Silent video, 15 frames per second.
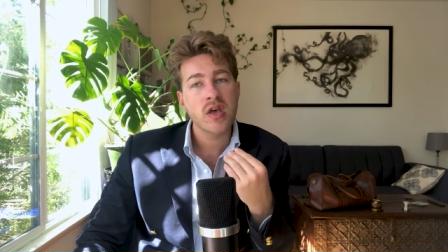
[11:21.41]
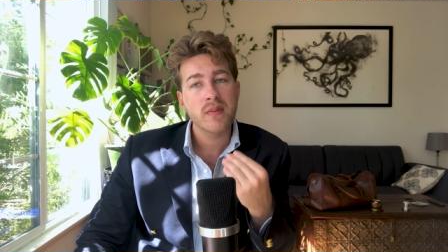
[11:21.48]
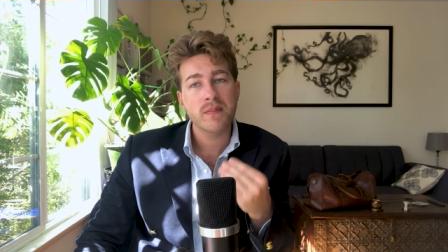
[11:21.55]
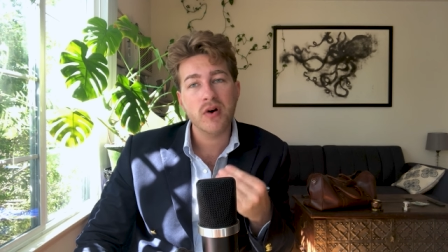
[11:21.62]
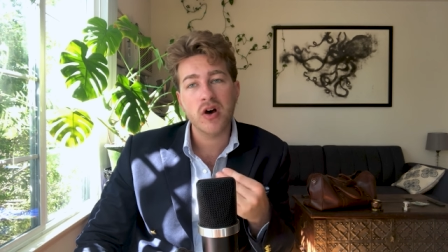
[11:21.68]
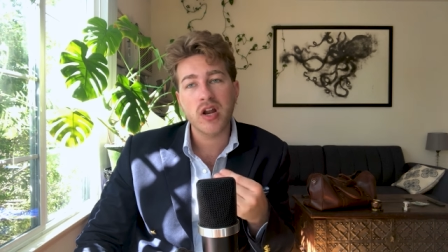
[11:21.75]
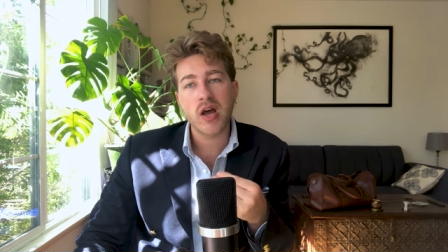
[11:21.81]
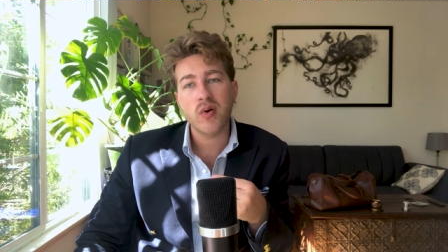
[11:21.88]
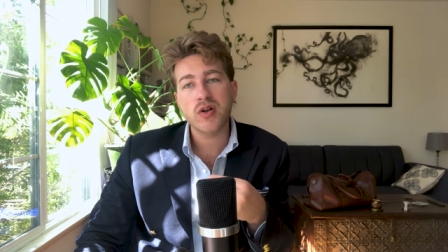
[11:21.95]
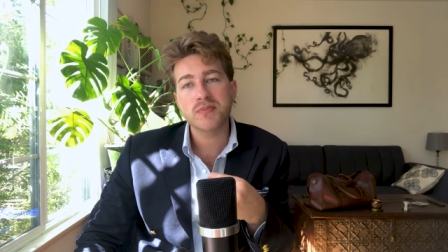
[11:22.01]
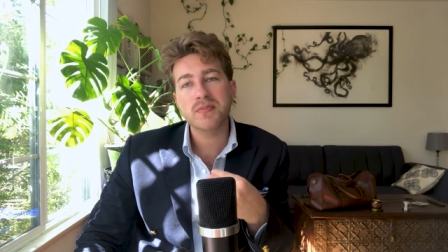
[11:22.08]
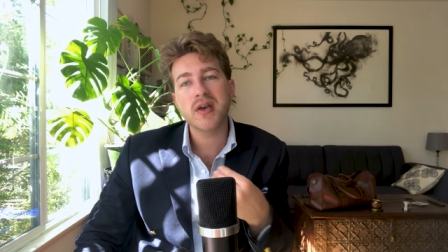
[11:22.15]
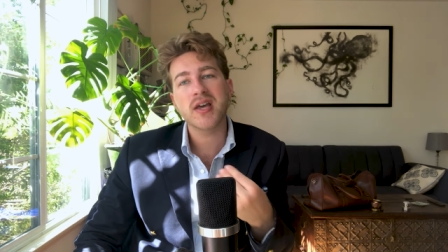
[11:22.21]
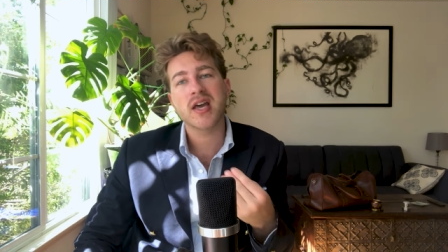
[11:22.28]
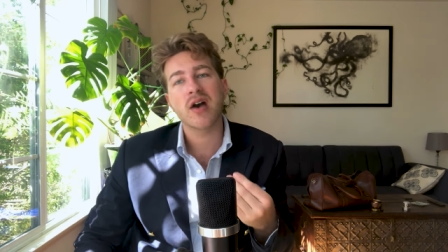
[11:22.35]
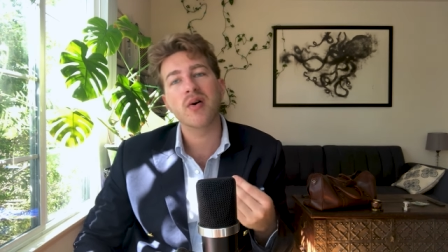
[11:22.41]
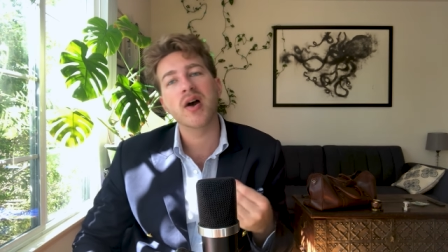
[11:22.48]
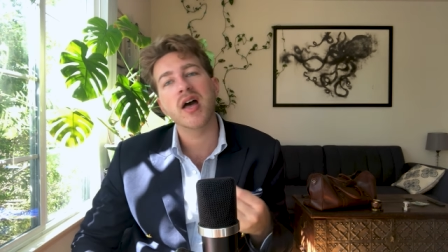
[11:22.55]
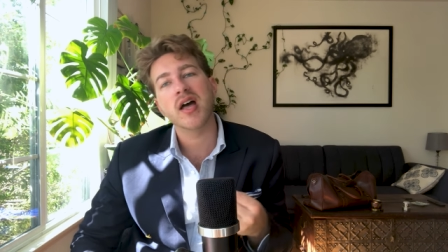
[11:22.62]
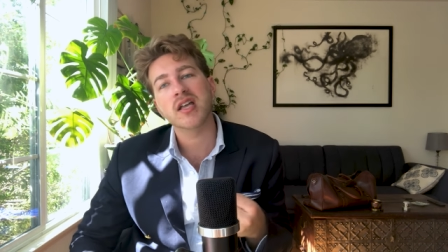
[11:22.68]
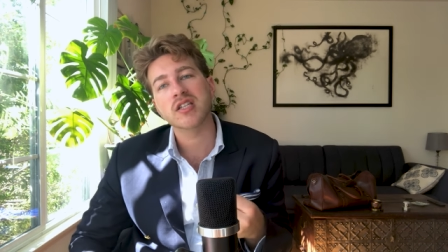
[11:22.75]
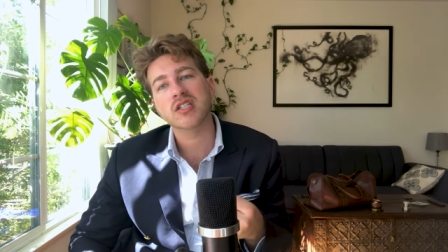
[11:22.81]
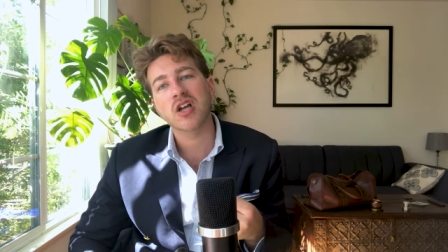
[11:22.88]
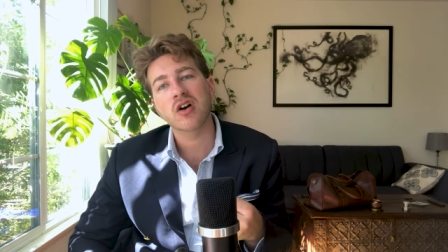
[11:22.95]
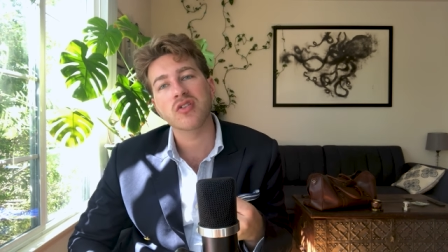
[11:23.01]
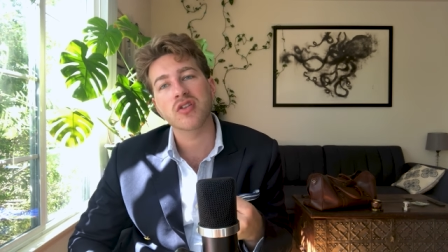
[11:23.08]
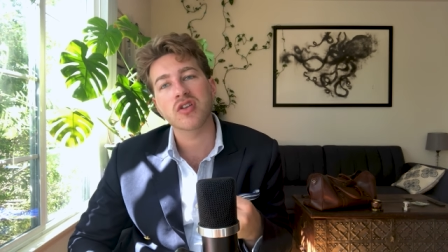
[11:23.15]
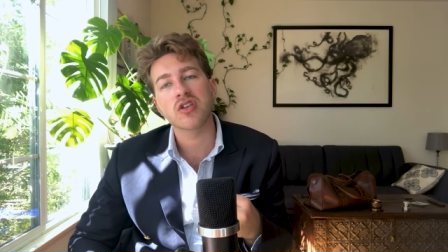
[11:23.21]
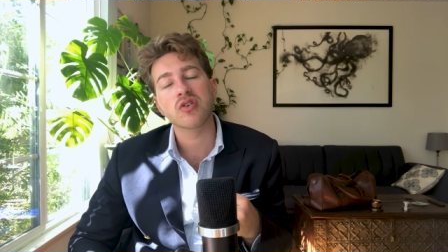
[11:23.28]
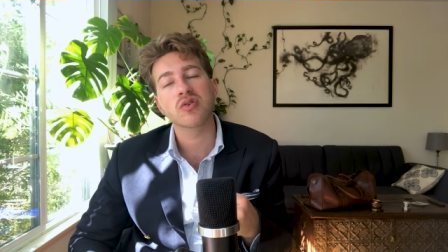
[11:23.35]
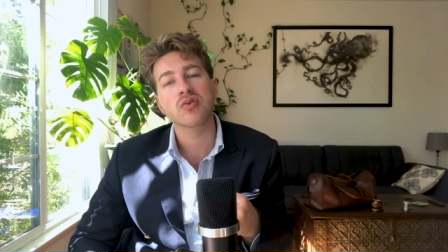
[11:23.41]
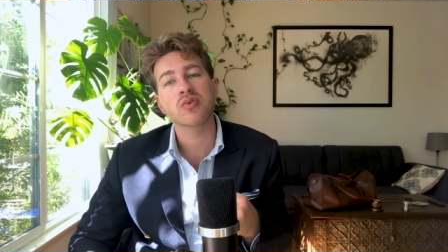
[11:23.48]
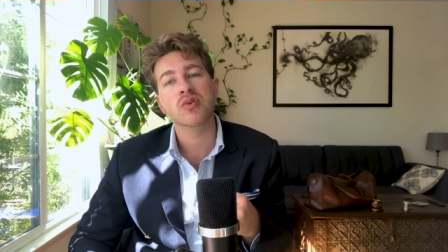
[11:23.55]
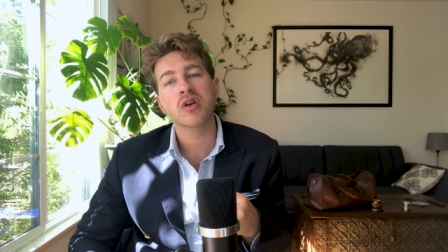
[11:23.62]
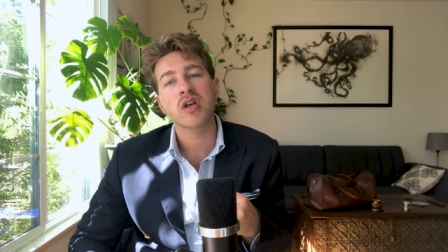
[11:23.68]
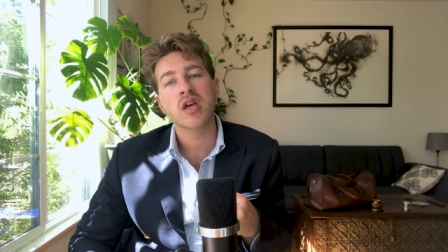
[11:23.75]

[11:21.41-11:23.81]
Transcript: But I would pick out a hairstyle that you